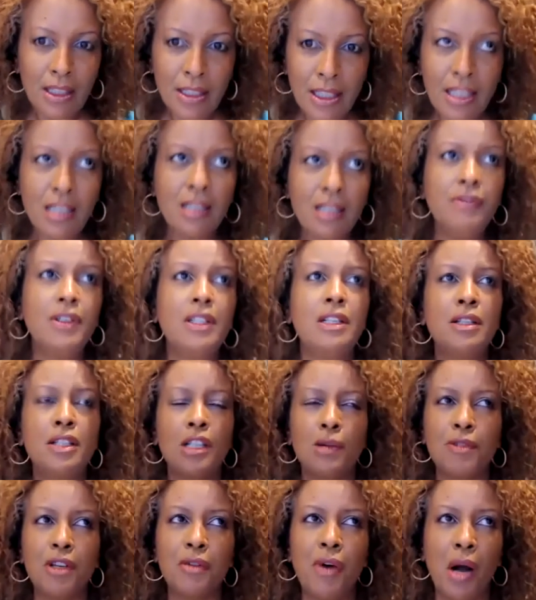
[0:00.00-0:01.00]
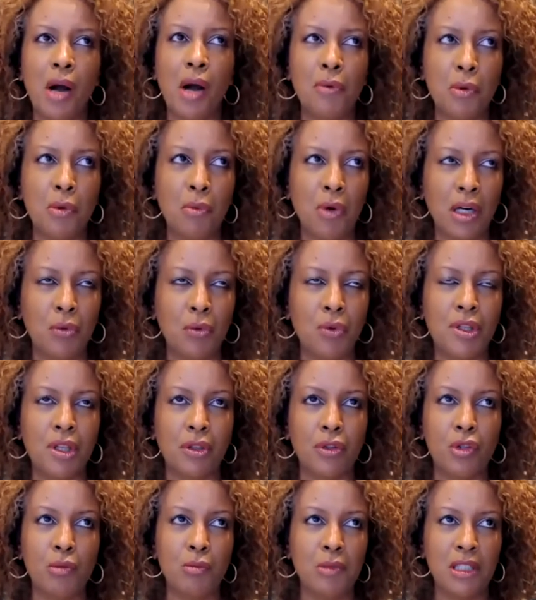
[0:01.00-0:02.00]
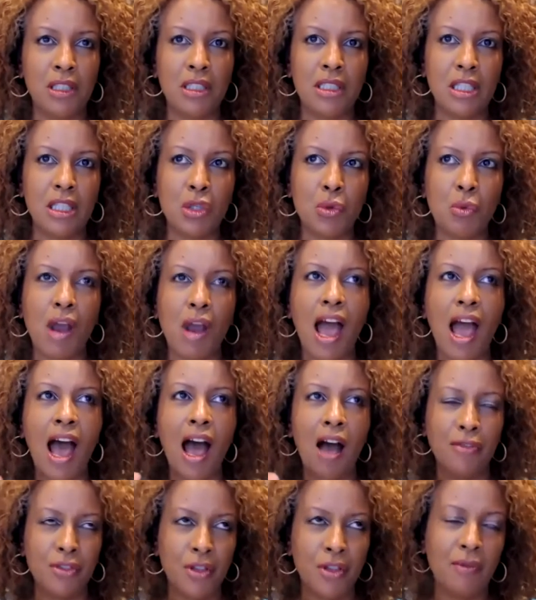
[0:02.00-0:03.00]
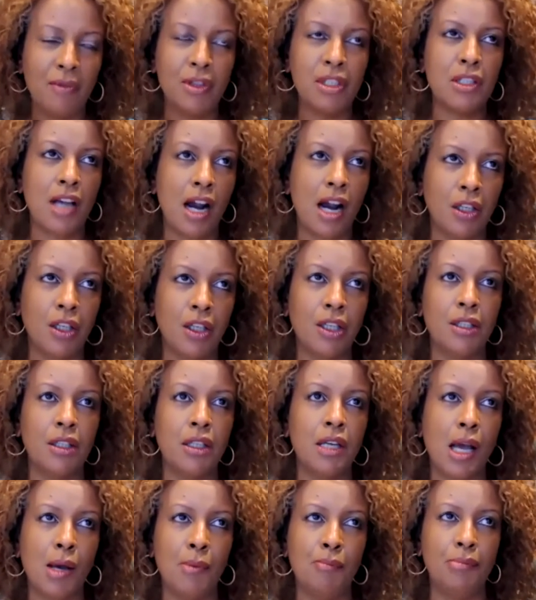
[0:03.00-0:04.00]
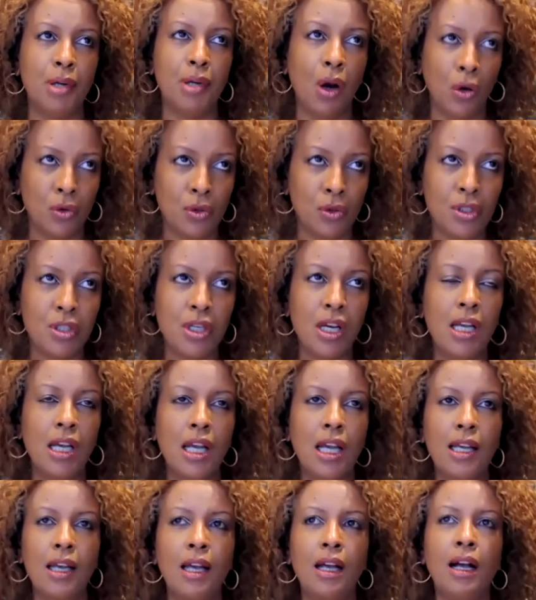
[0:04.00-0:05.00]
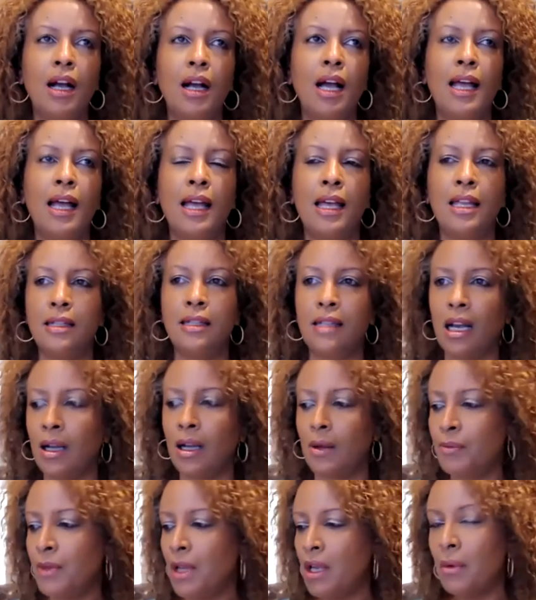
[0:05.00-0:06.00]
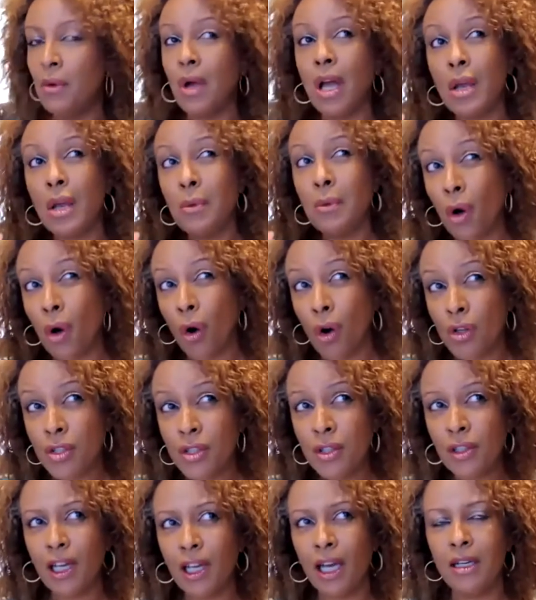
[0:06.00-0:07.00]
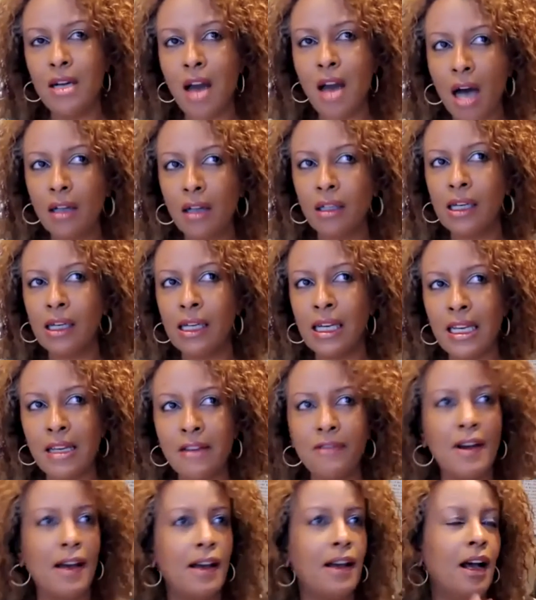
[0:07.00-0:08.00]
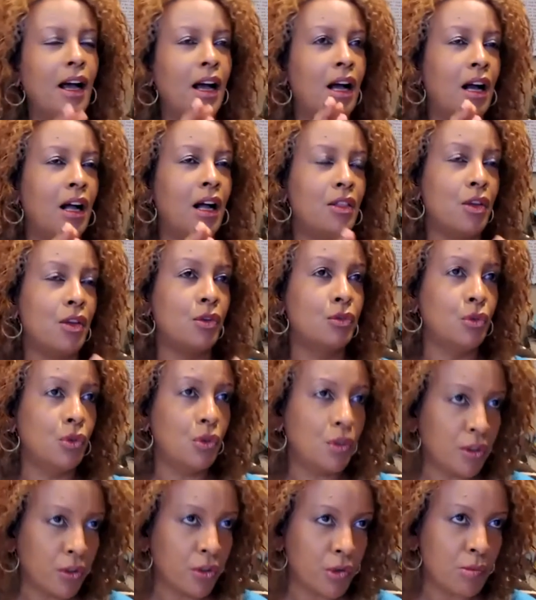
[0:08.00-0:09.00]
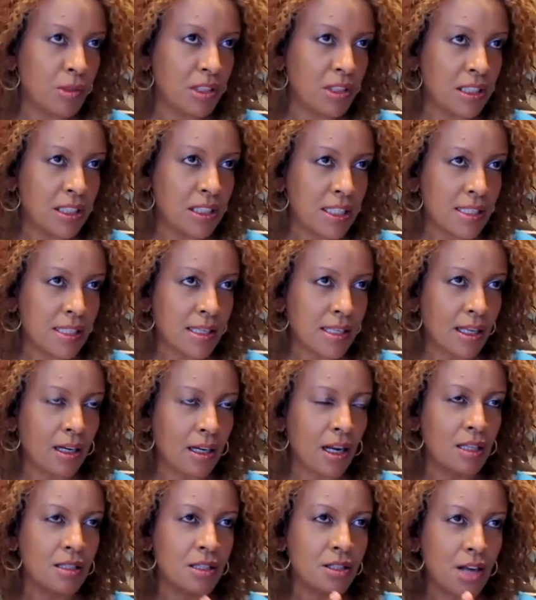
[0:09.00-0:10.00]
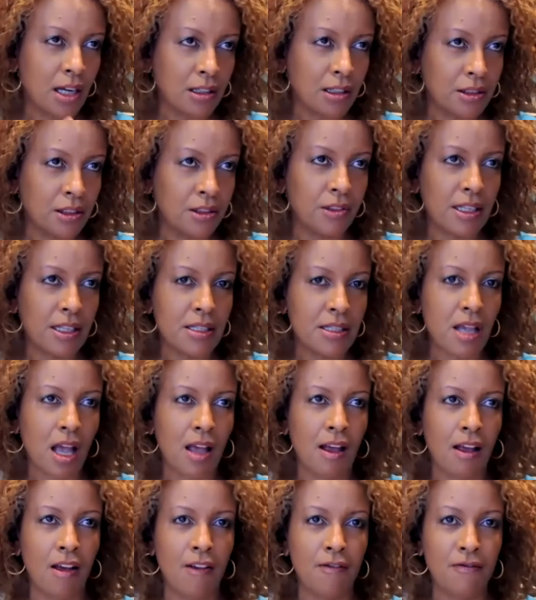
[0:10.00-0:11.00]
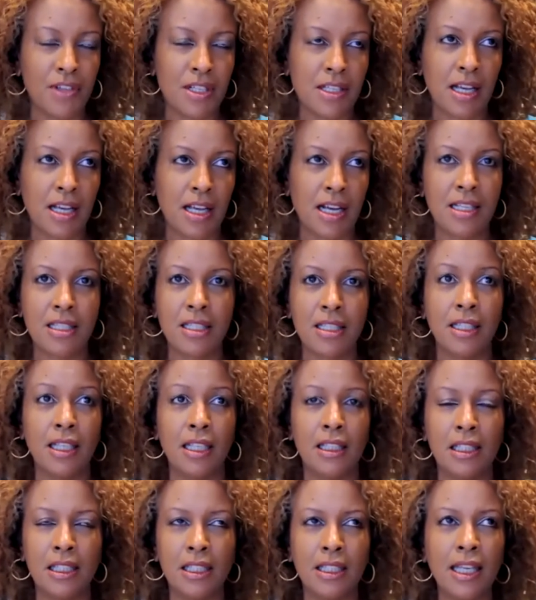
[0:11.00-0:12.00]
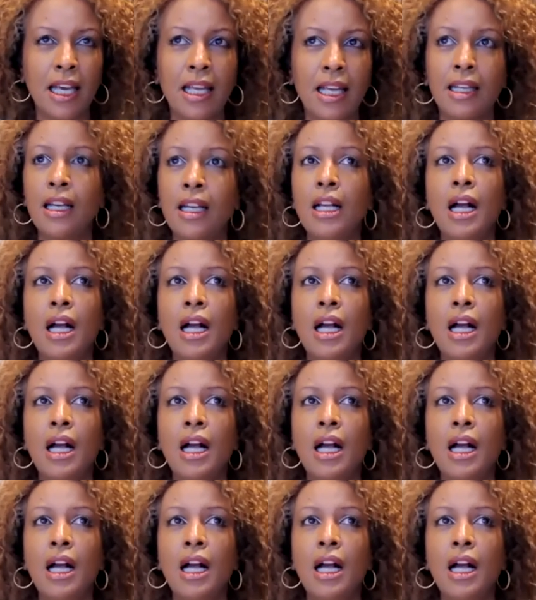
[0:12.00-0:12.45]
even in terms of how we work with the communities, we have to have a targeted approach. And we also cannot leave the rural communities, and as Dr. Grace emphasized again and again.